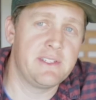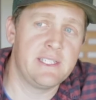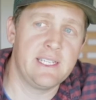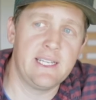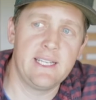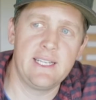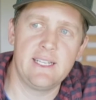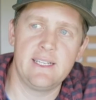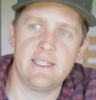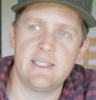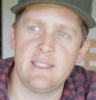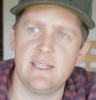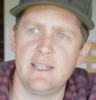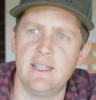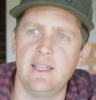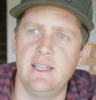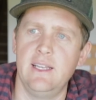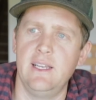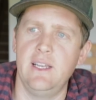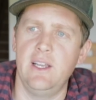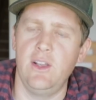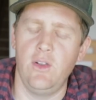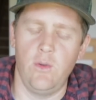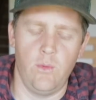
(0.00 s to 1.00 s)
said,
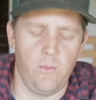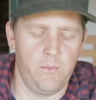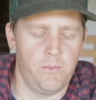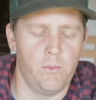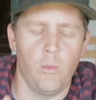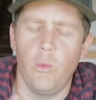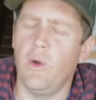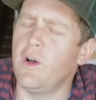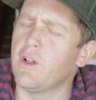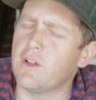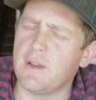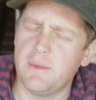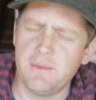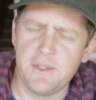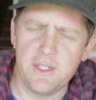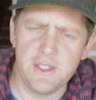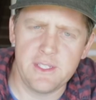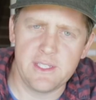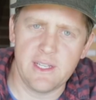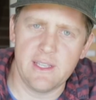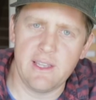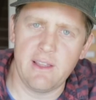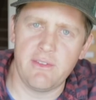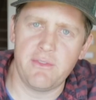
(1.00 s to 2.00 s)
welcome to
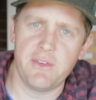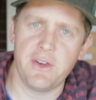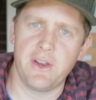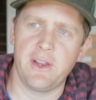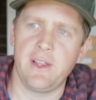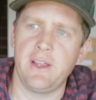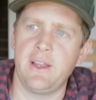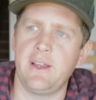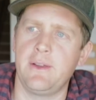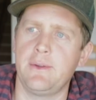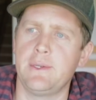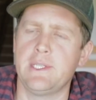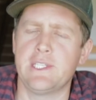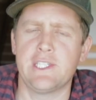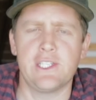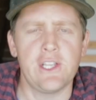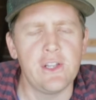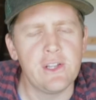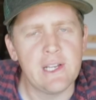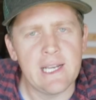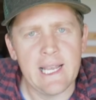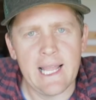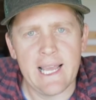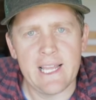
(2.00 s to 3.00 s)
South Africa, we're
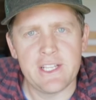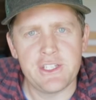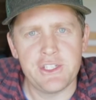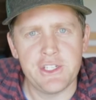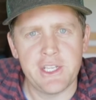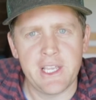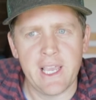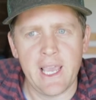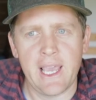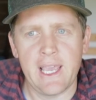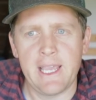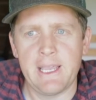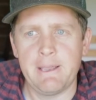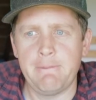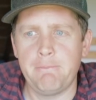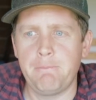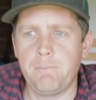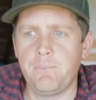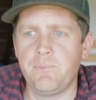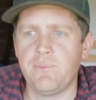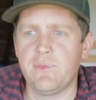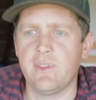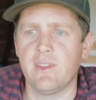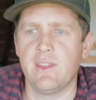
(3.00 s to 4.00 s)
so glad you
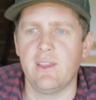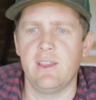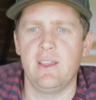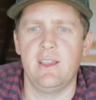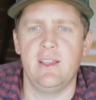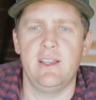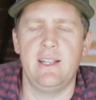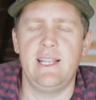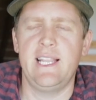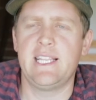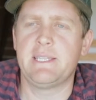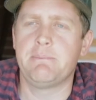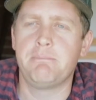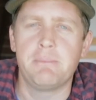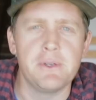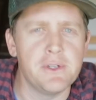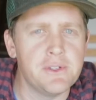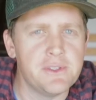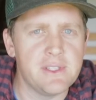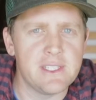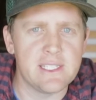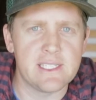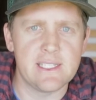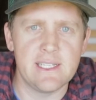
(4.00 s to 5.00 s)
came, let's
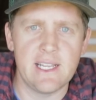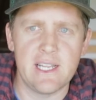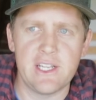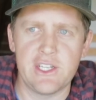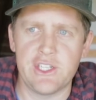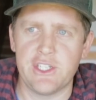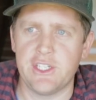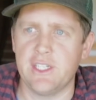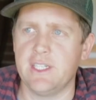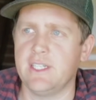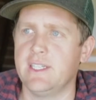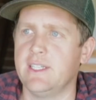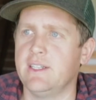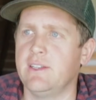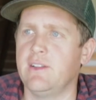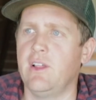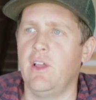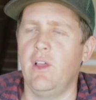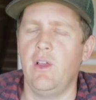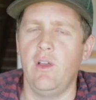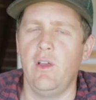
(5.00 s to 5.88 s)
build this nation,